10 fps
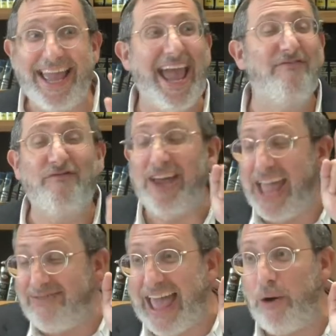
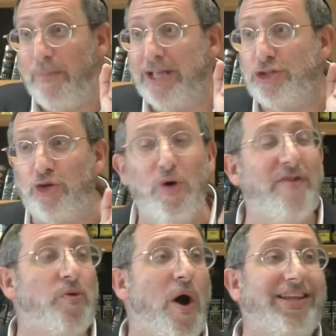That would be true
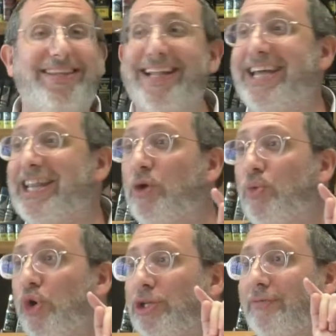if we weren't dealing in the
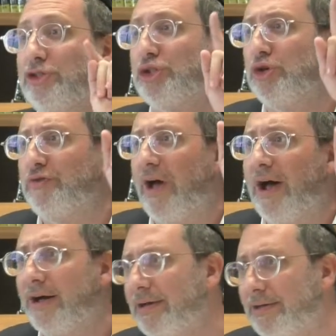world of
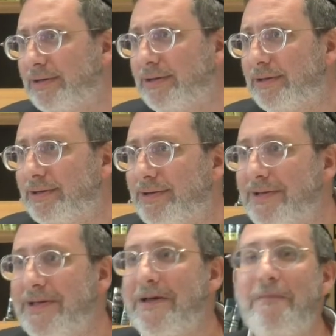
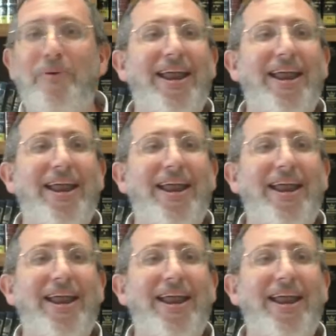tshuva.